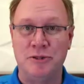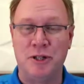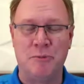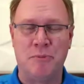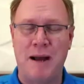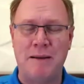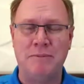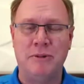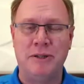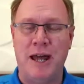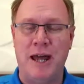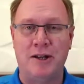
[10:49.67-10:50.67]
they're
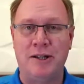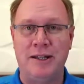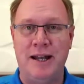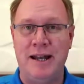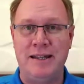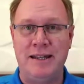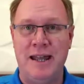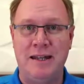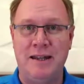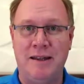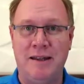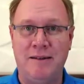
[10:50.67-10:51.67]
probably not going to get any
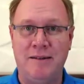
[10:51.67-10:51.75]
aid.